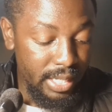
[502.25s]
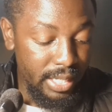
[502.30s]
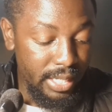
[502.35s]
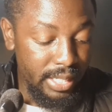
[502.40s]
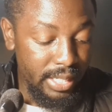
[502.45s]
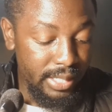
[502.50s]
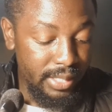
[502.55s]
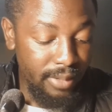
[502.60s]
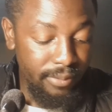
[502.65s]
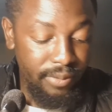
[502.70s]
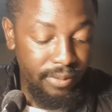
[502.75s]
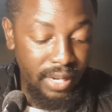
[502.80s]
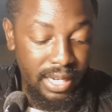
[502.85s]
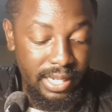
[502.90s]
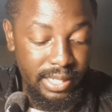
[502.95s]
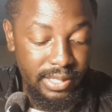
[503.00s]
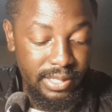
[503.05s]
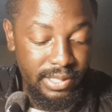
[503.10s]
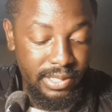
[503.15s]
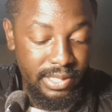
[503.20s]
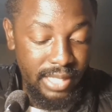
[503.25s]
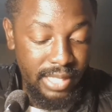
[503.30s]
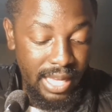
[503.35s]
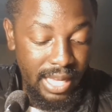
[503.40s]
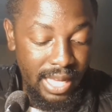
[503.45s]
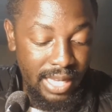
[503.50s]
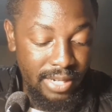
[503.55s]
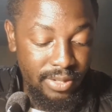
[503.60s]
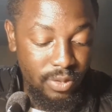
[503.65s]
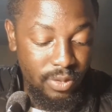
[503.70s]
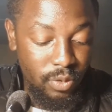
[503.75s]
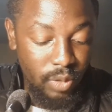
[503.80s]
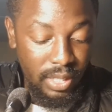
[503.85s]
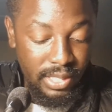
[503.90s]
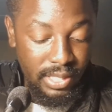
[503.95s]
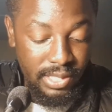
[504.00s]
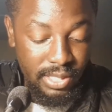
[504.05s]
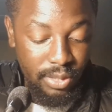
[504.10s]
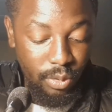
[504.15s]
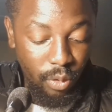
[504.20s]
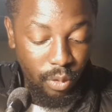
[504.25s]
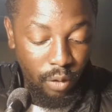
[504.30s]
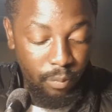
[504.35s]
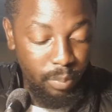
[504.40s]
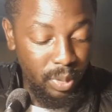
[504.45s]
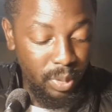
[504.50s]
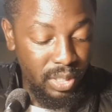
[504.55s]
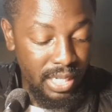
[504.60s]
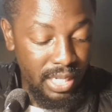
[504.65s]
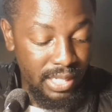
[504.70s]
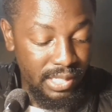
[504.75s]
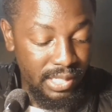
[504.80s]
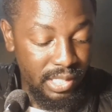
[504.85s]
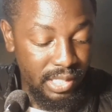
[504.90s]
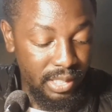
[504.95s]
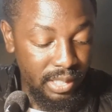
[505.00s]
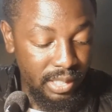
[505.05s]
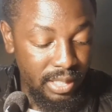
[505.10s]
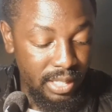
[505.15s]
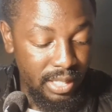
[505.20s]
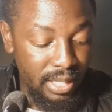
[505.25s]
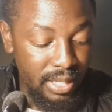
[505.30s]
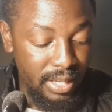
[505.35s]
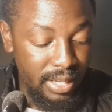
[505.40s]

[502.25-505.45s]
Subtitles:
surveillance and tracing of potential